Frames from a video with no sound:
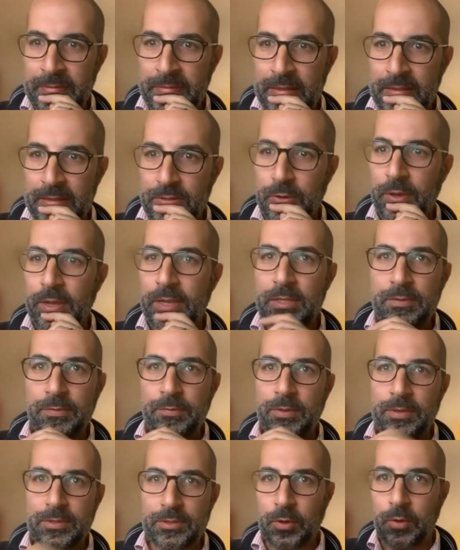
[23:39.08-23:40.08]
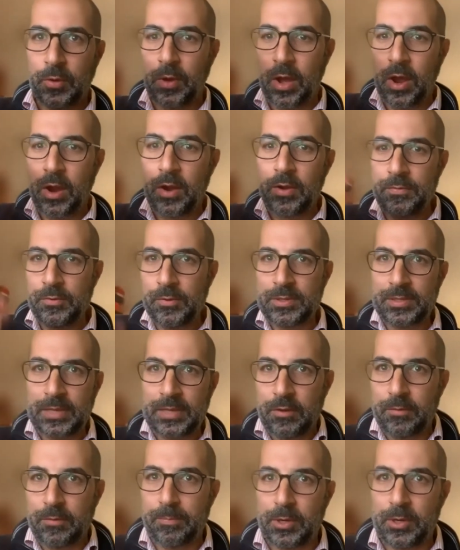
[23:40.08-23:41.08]
So our view is kind
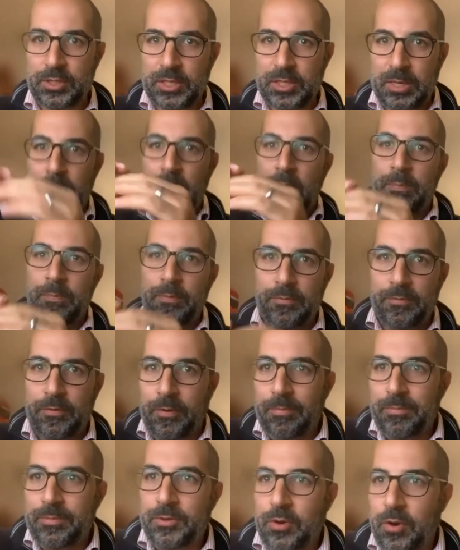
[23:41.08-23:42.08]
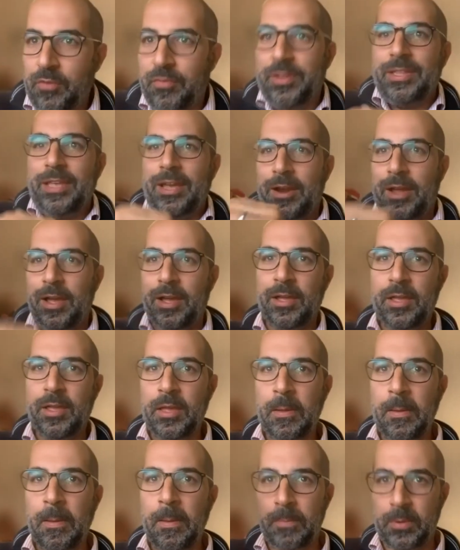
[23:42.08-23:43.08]
of bottom up from COVID era,
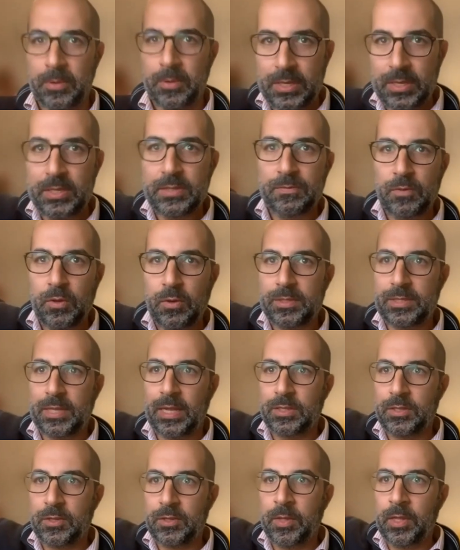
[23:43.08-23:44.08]
but his view is that